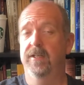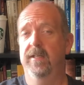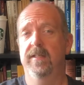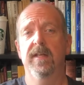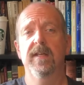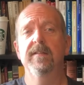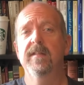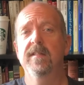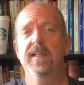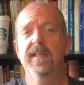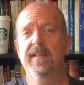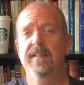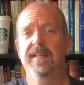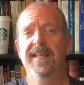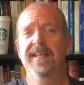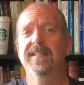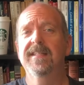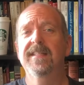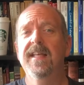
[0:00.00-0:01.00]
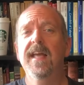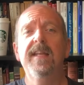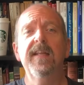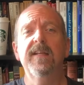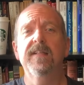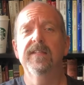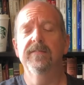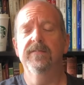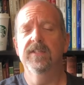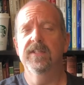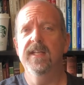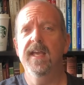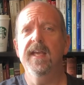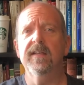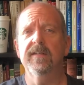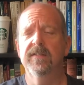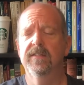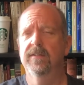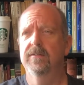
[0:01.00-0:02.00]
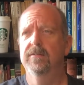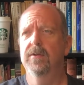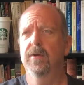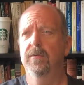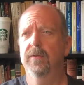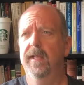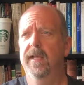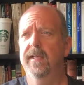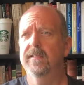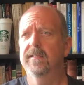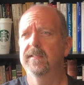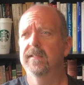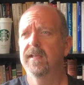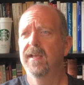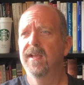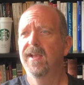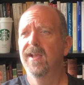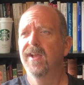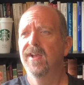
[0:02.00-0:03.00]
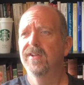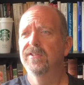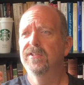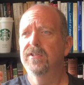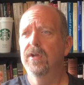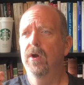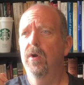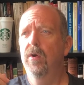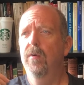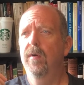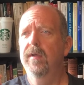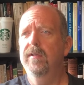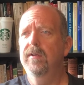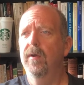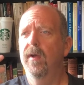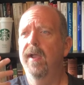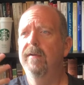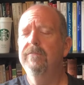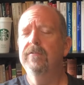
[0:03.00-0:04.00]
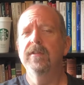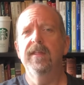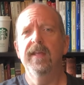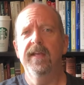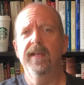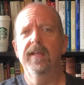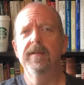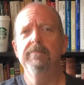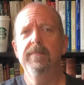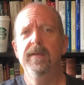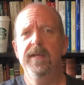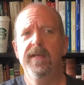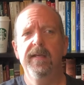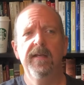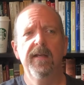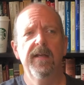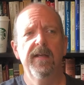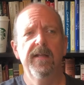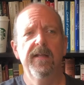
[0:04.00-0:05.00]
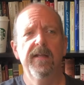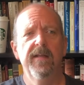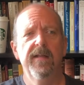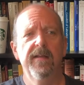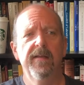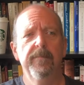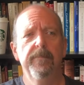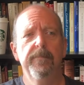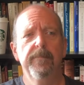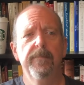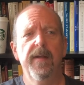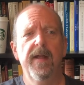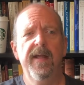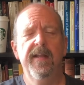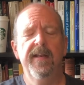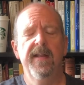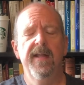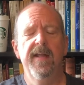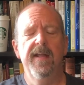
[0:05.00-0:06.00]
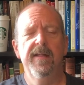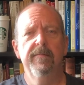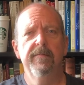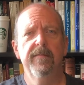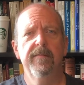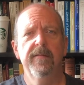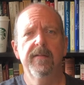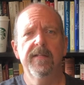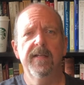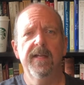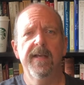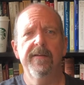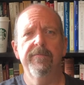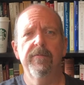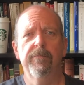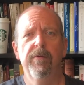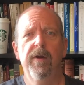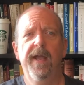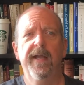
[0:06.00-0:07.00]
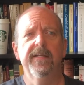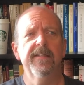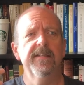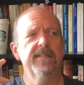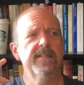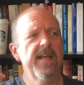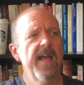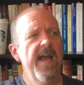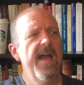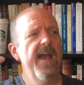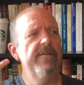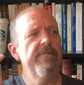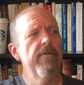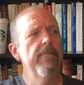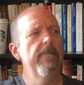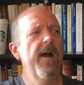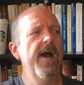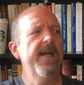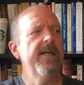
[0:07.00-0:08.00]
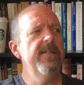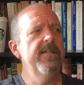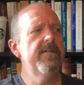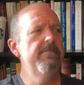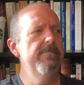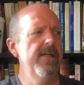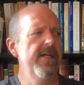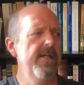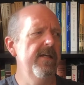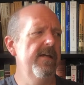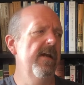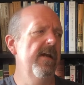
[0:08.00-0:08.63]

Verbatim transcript: the, the, the aesthetics of sex, no less. So you know everything can be um, a, a delightful practice. It reminds me